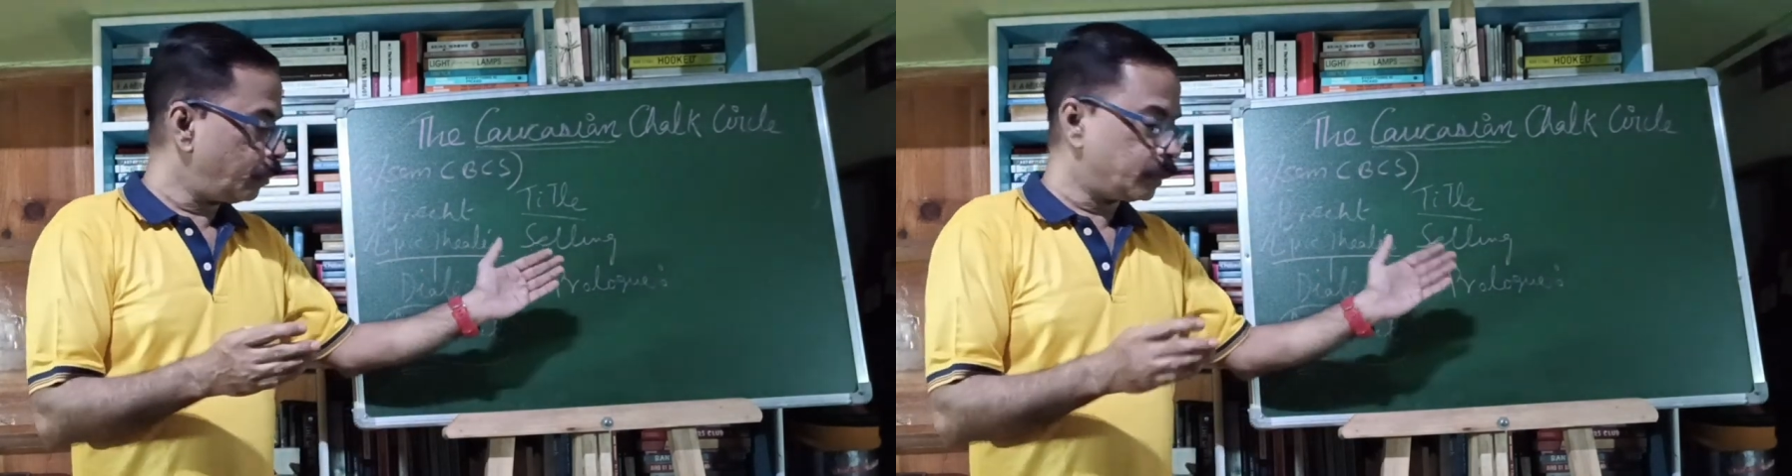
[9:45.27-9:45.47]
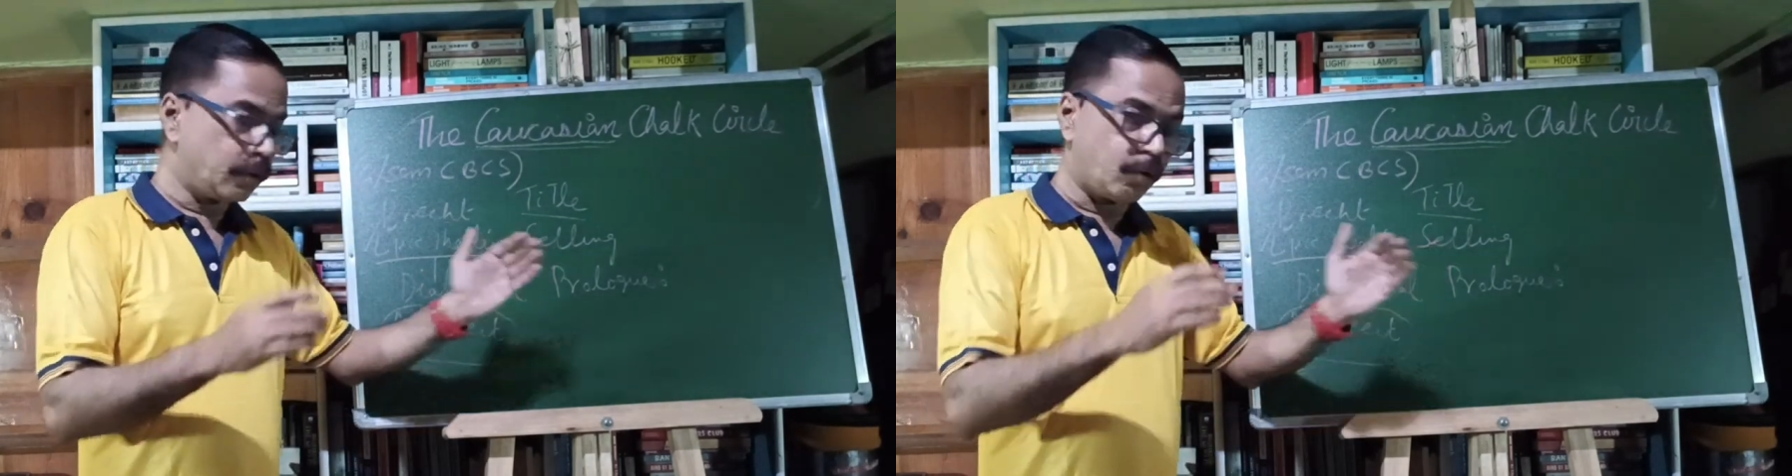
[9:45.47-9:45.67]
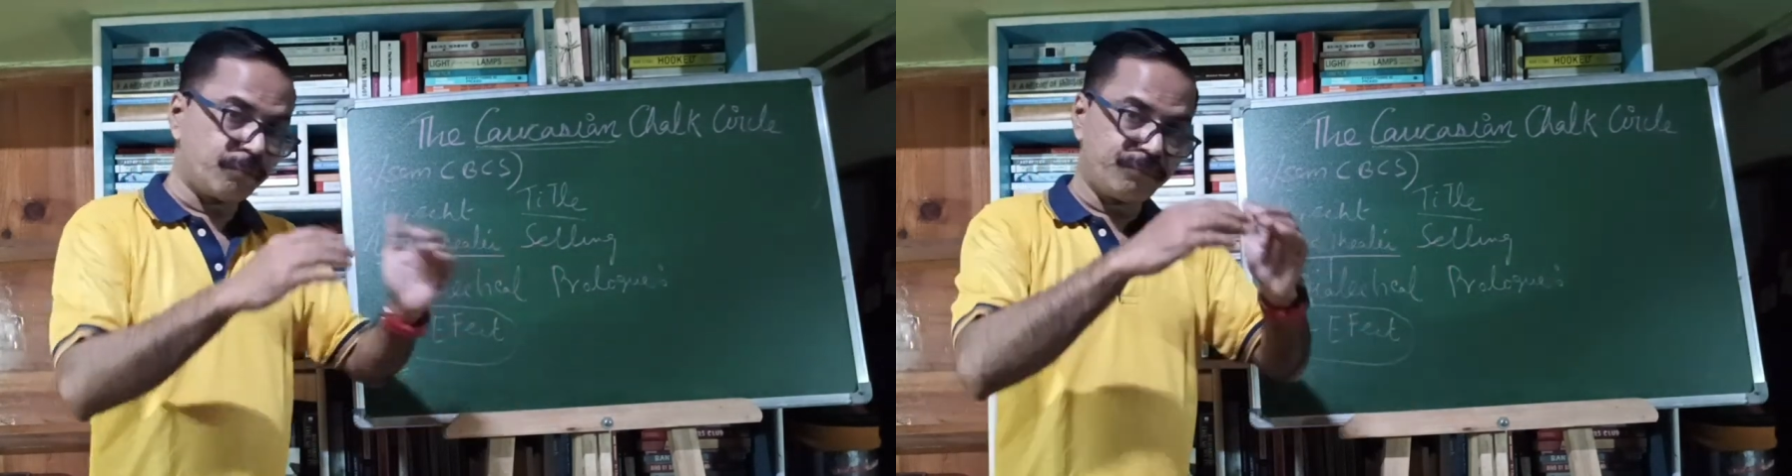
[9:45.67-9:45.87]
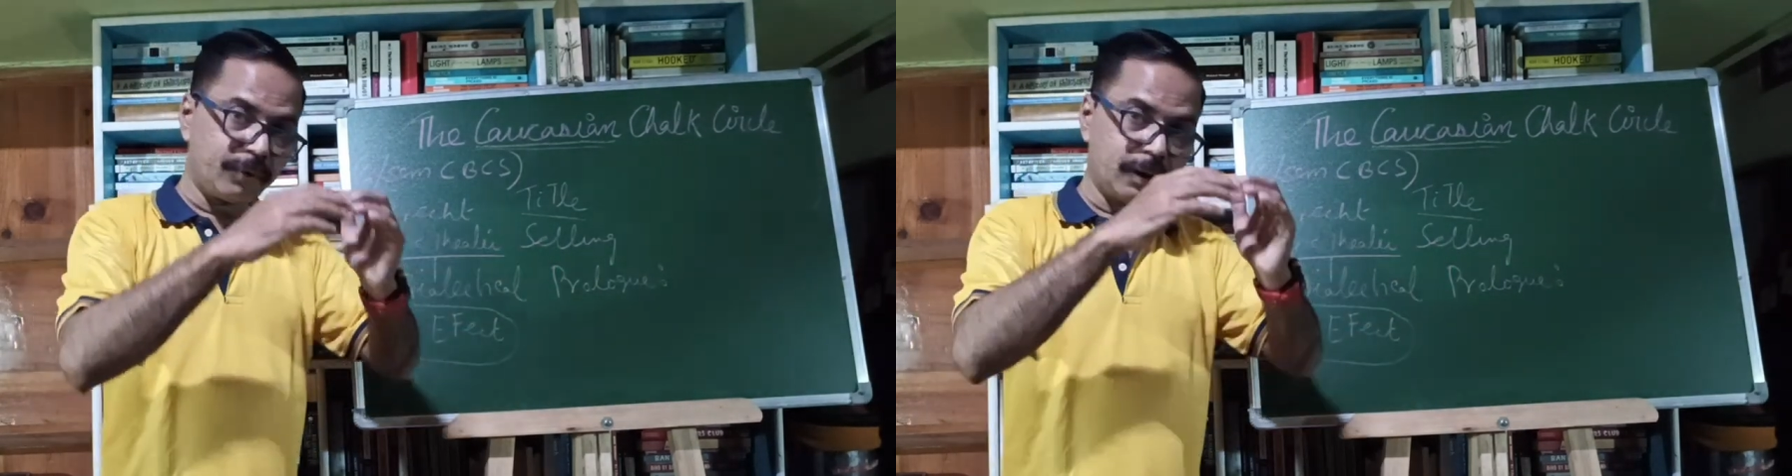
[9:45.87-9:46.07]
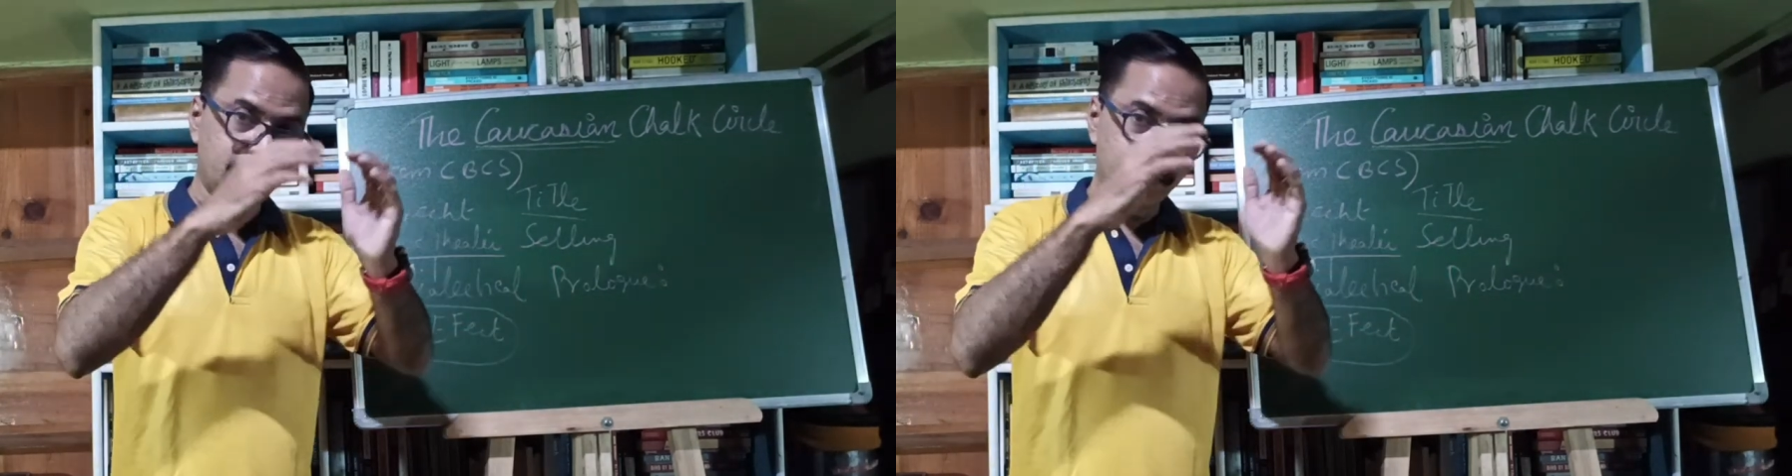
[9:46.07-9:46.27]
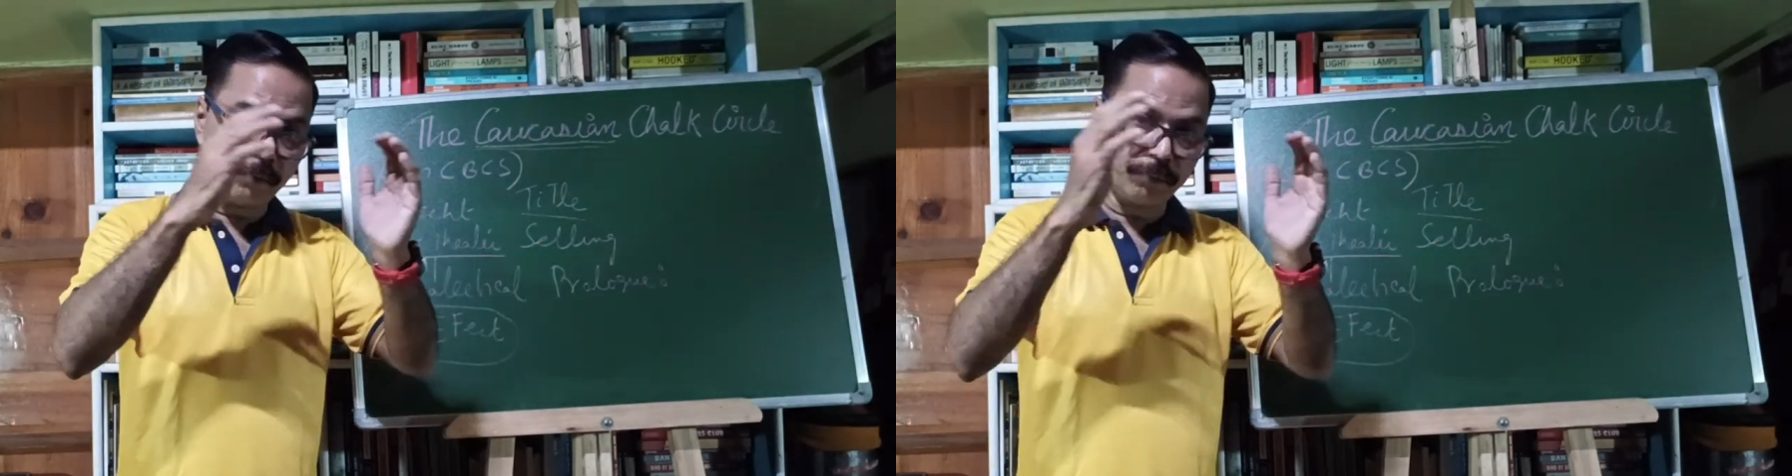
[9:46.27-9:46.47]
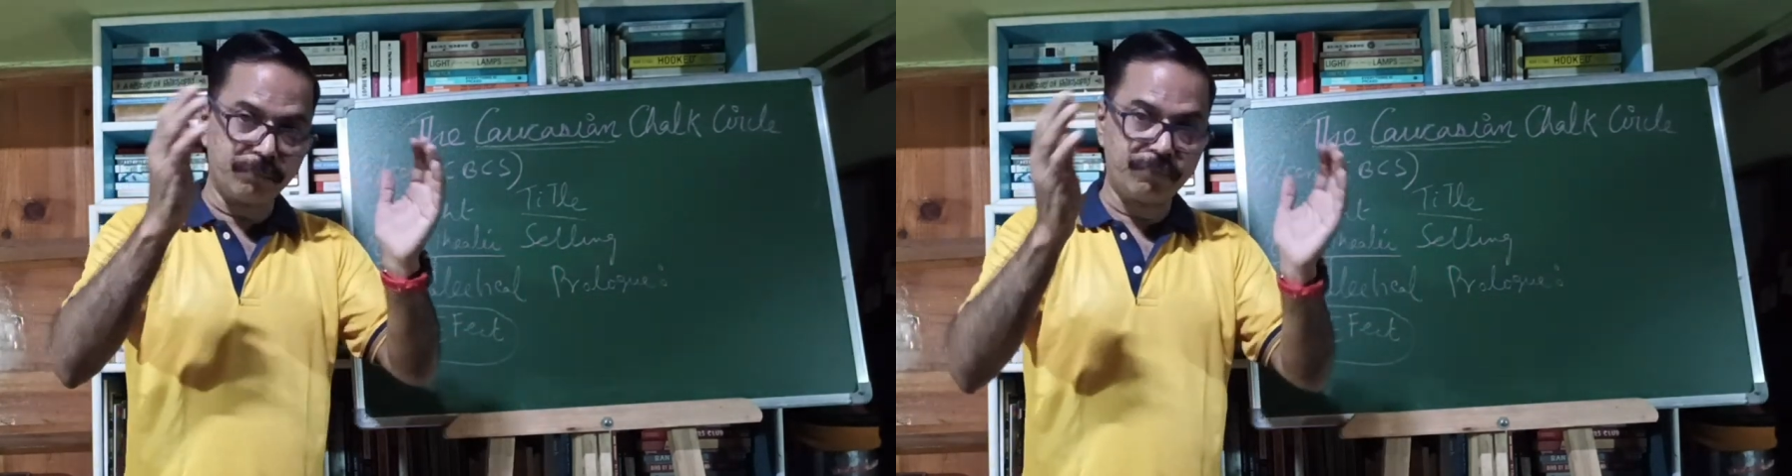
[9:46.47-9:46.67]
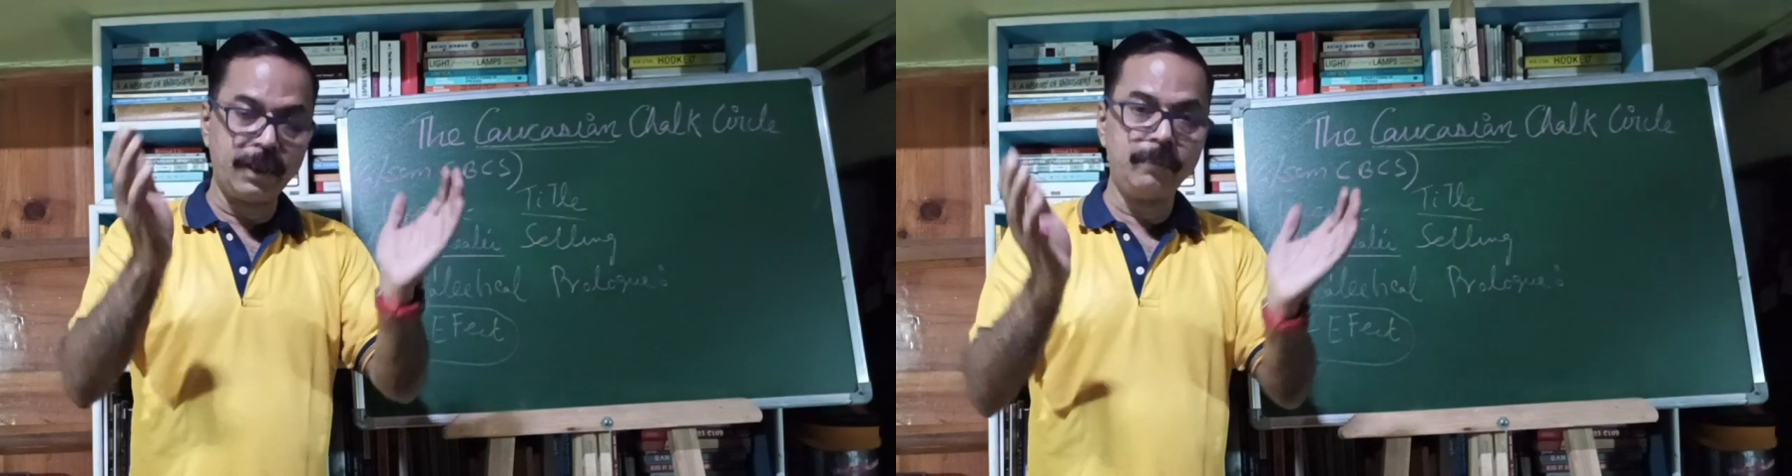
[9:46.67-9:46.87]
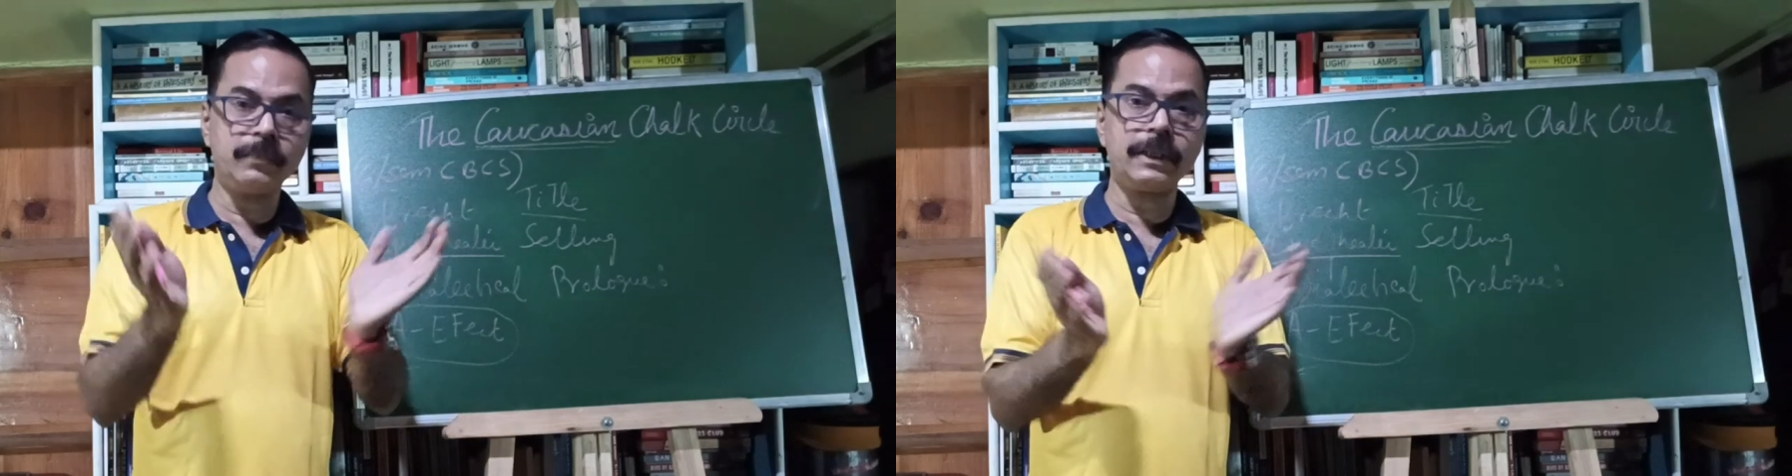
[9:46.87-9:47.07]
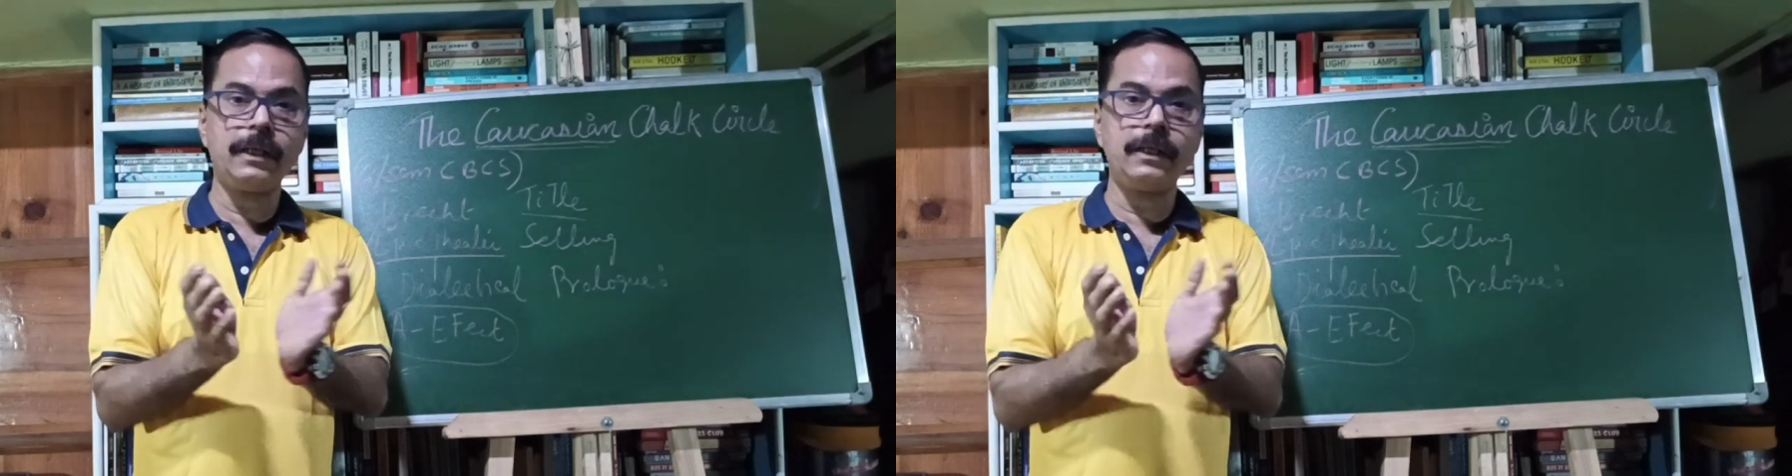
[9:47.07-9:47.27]
The, uh, the frame
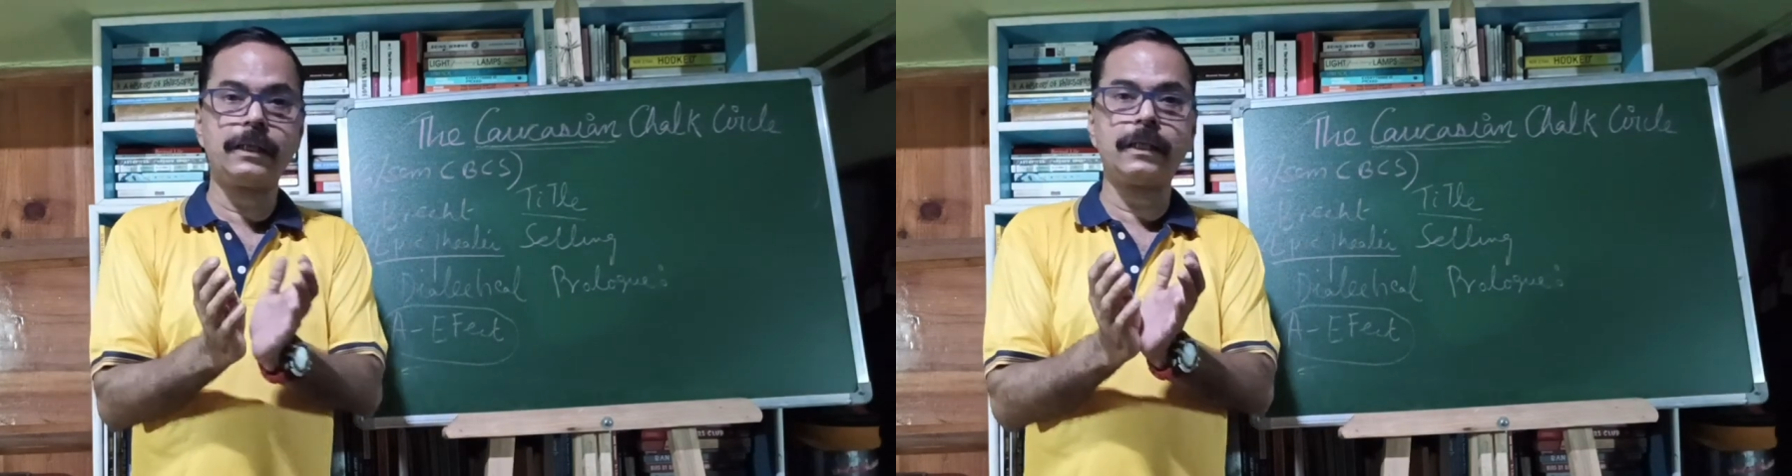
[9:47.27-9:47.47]
tale